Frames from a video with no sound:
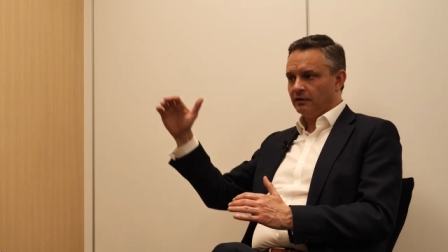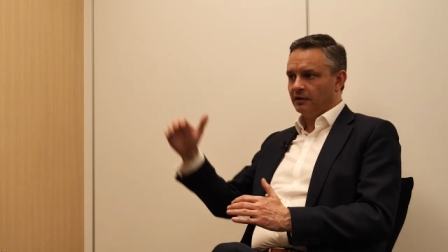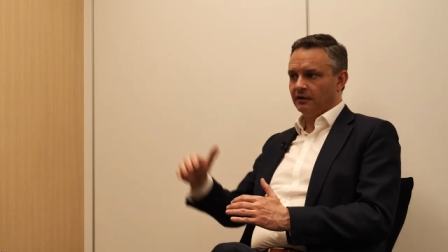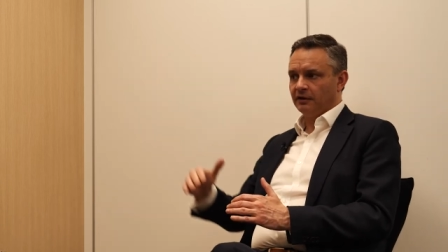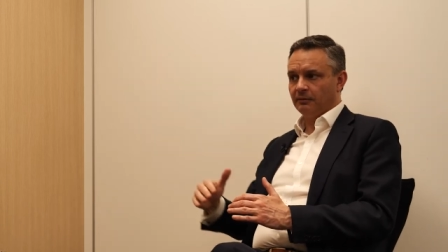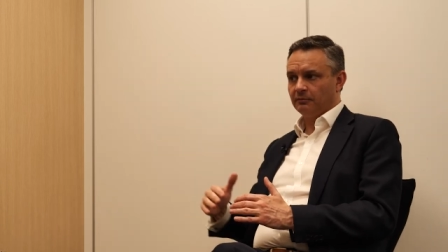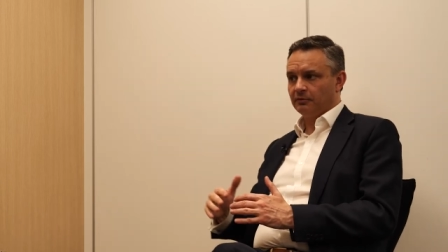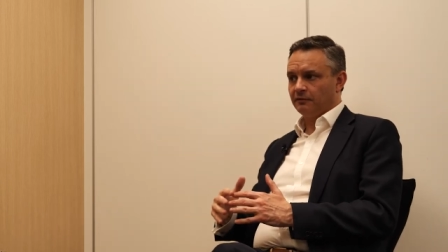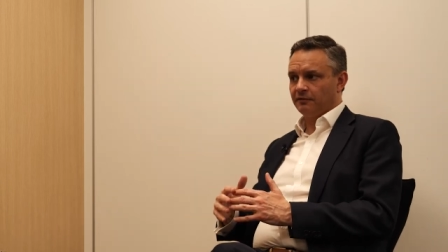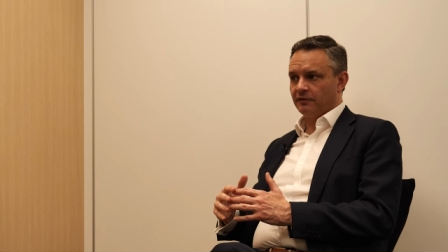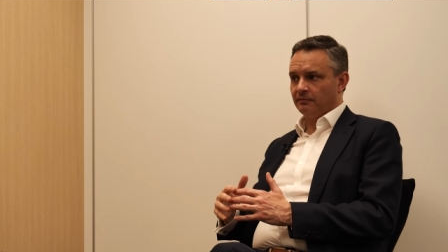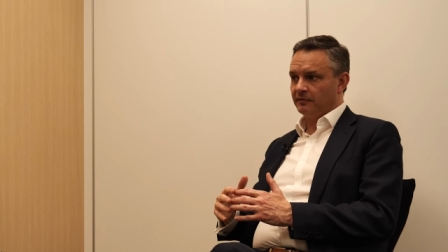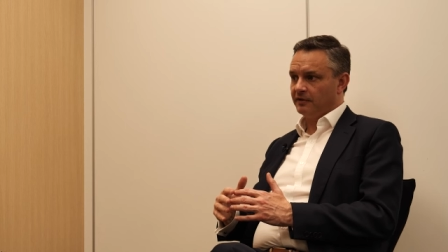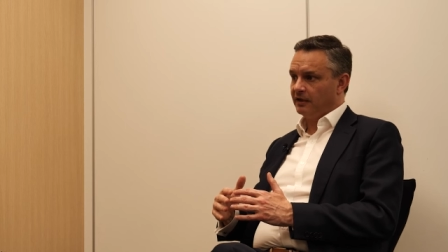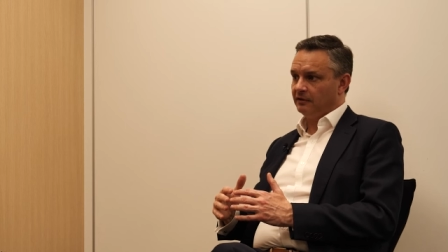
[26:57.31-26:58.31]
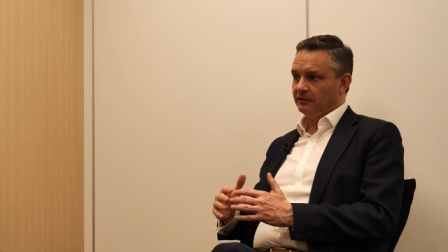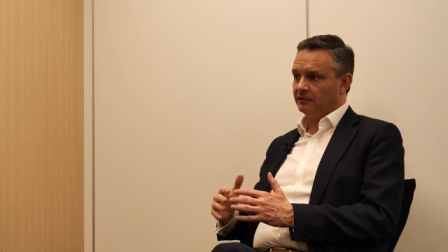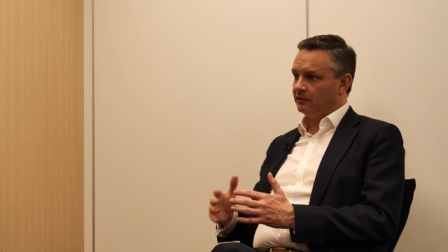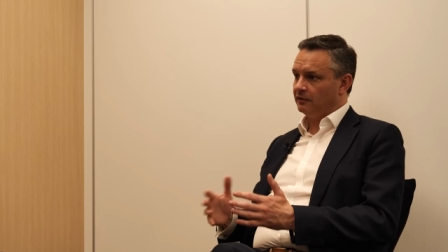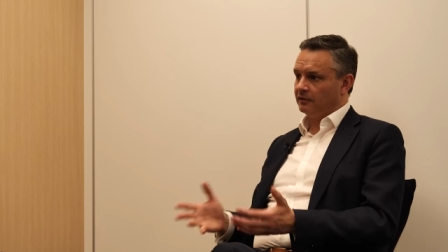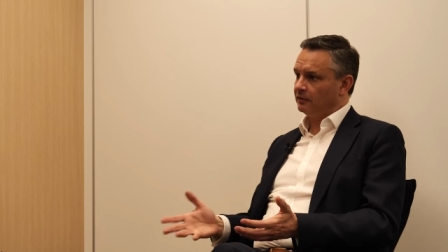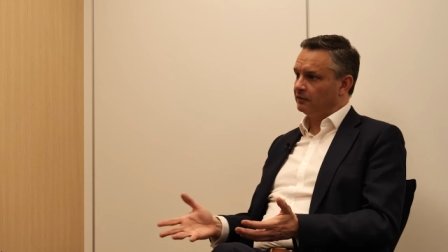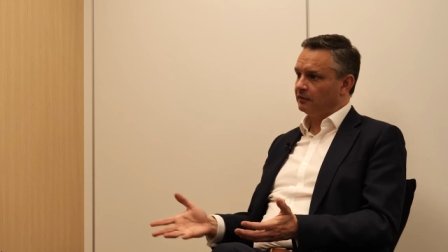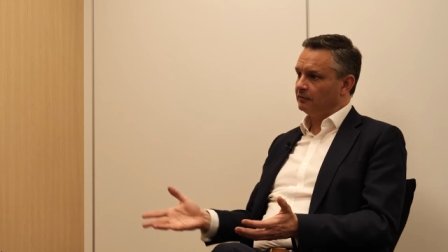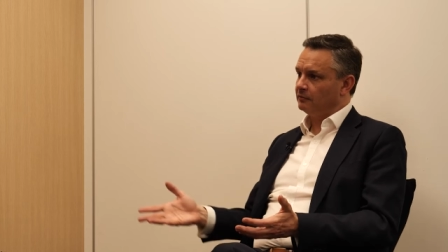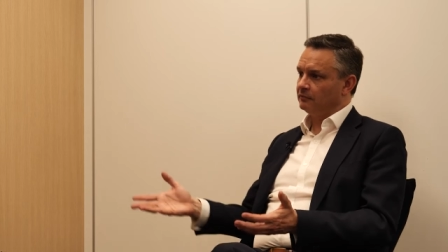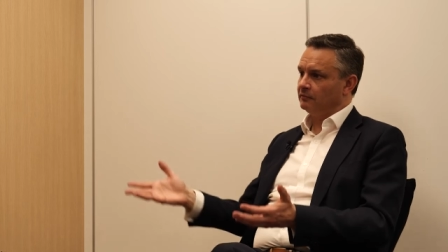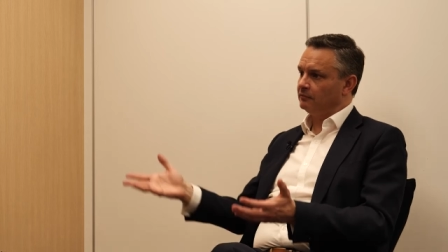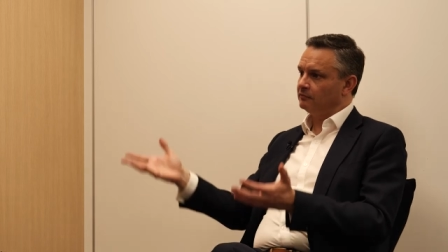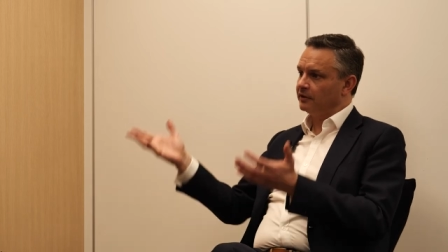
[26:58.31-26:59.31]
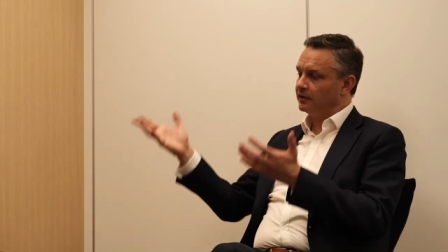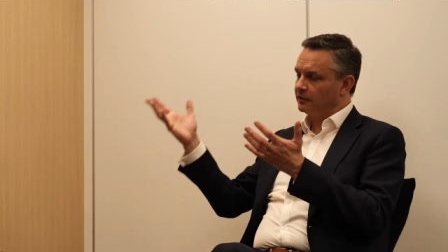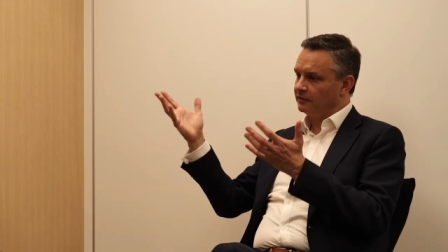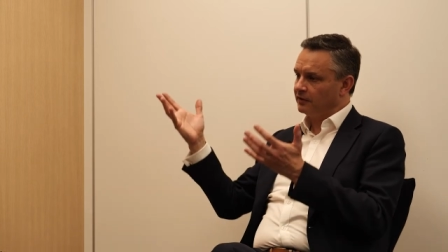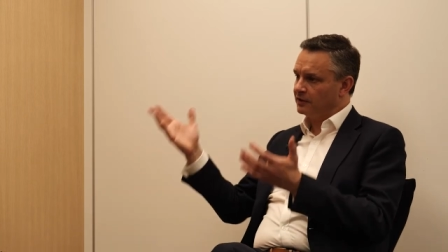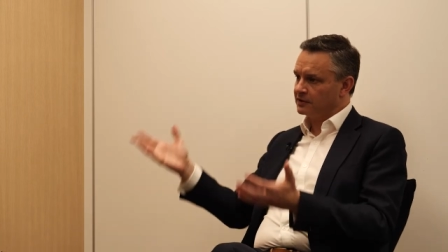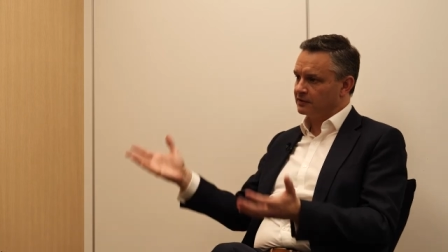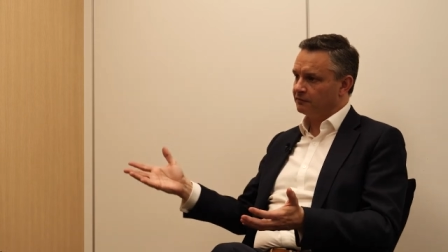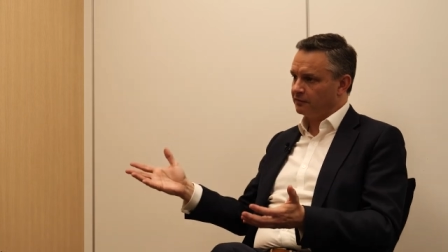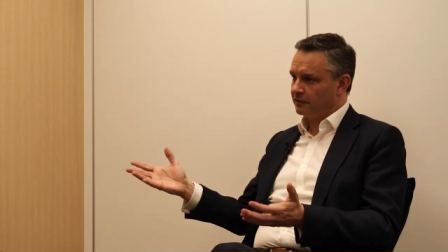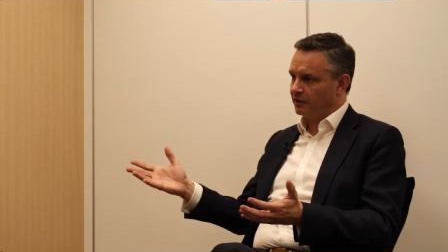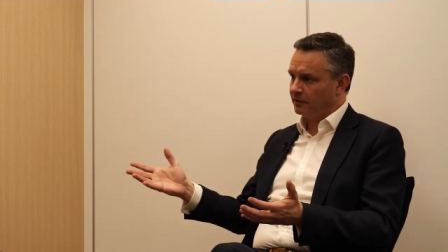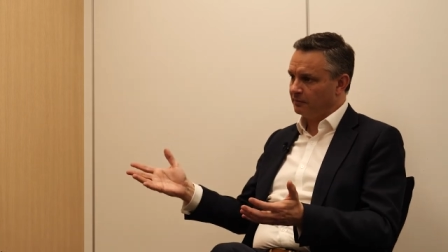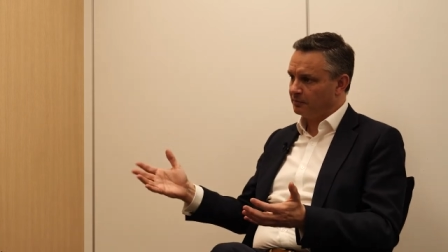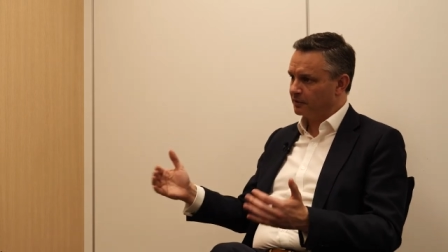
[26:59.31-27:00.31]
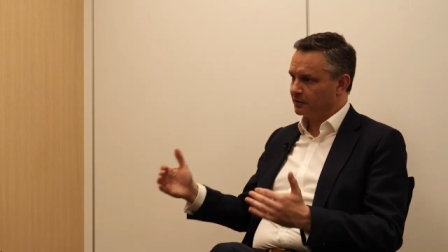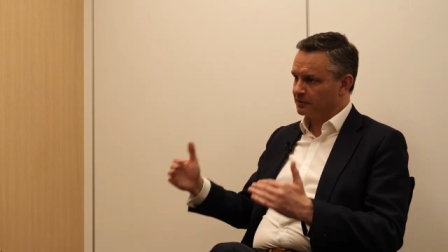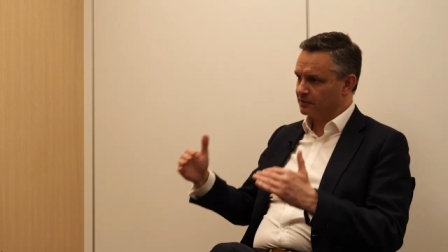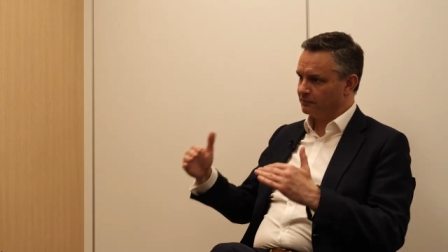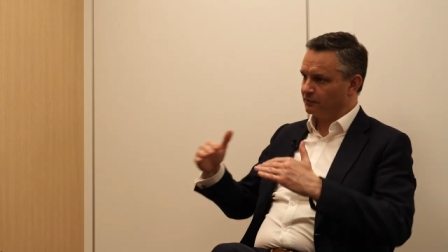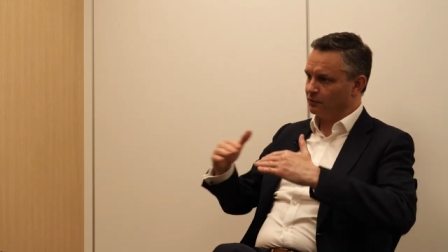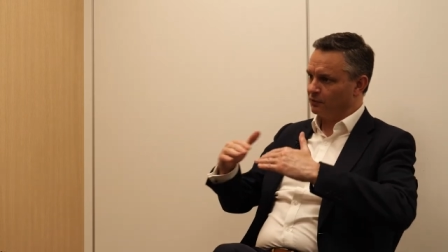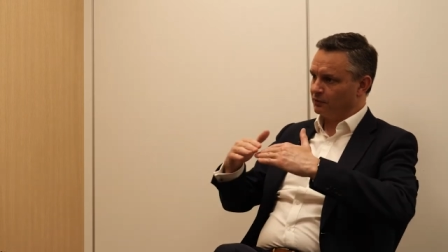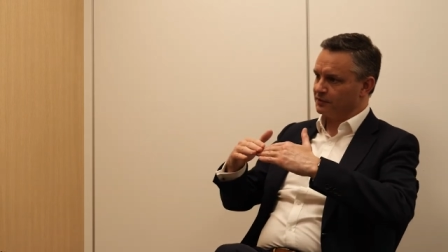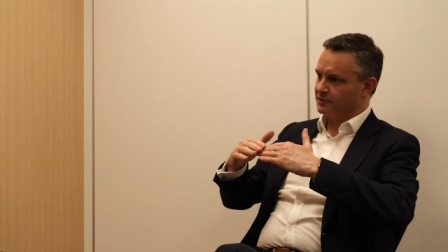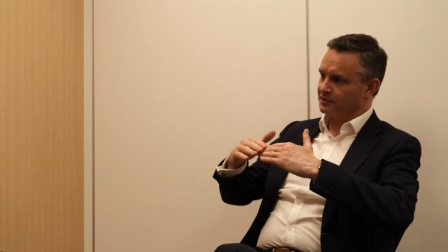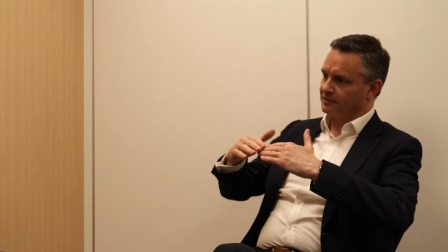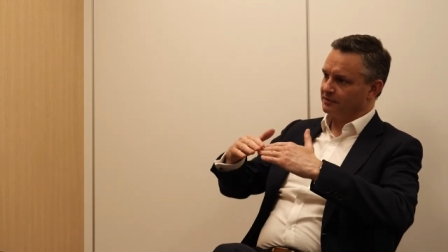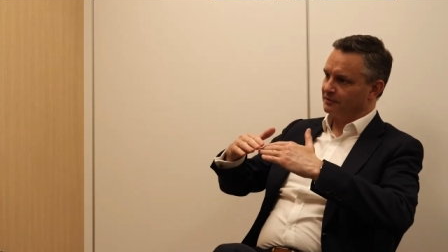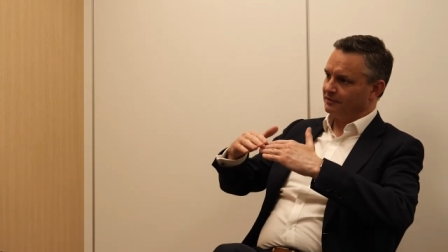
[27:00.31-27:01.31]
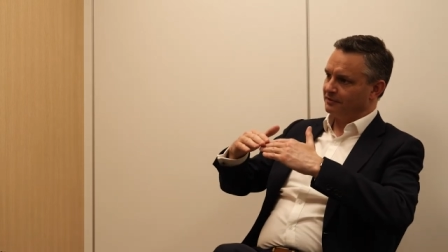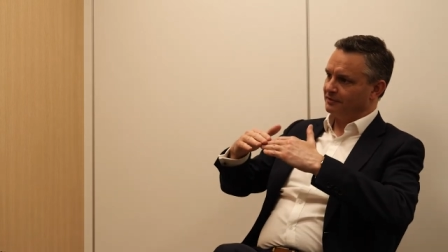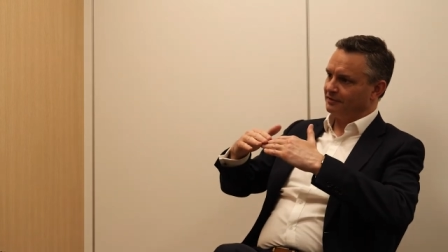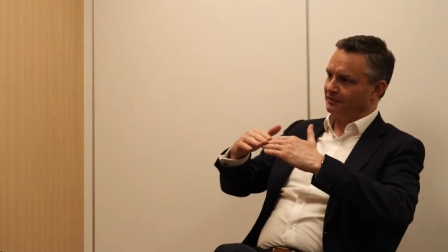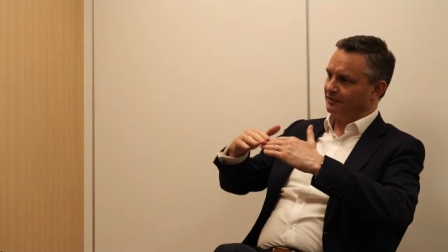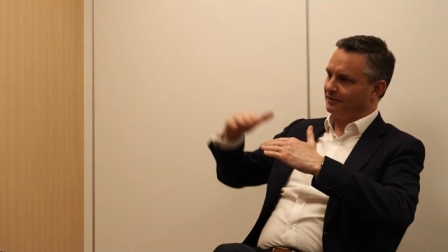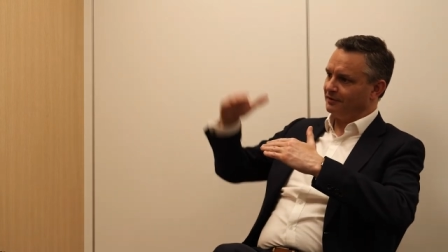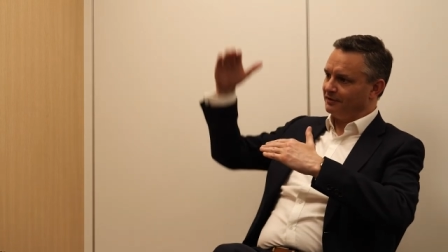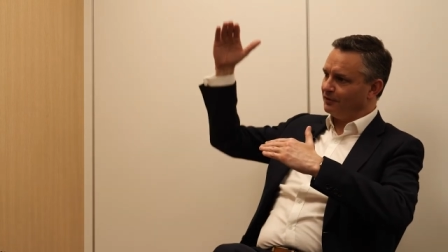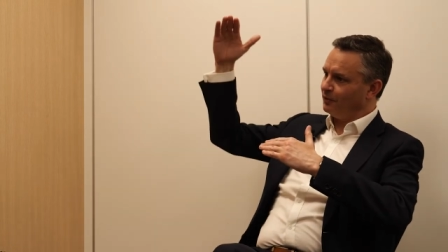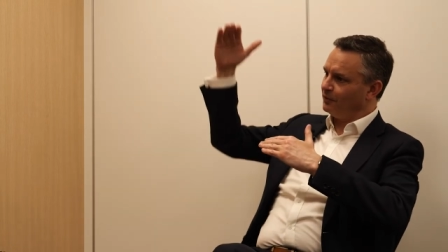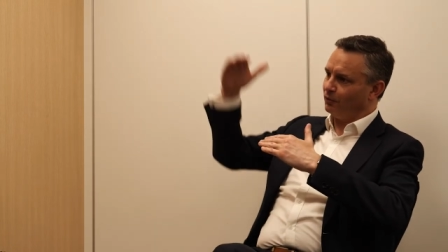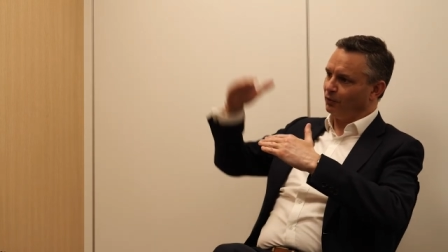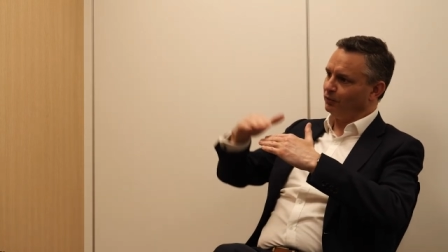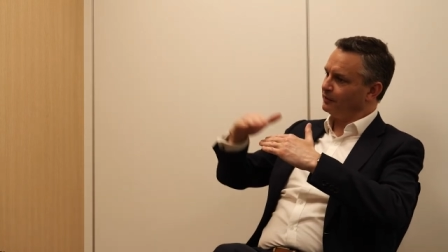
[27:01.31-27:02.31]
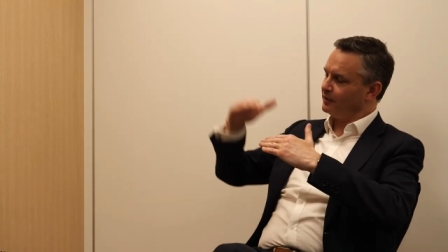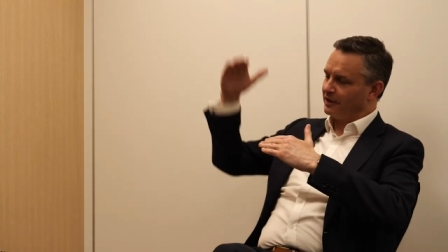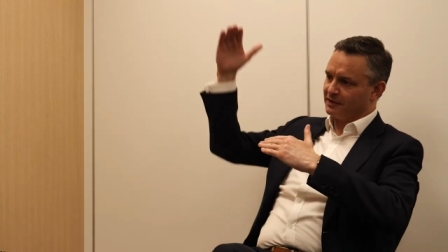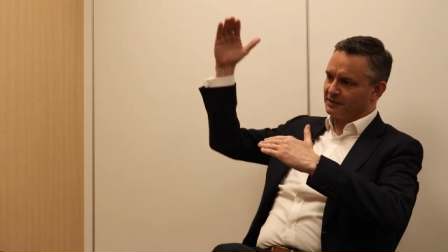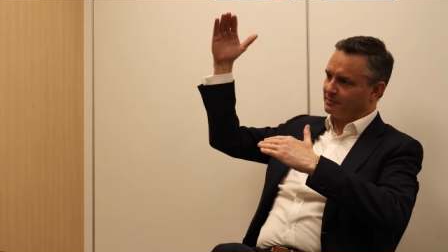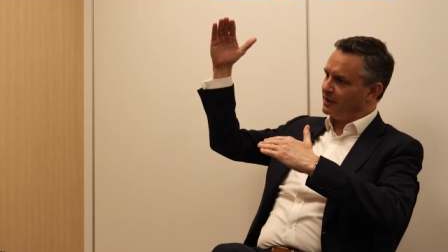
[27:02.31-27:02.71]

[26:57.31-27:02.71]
a number of them then didn't re-intensify because, of course, all of that is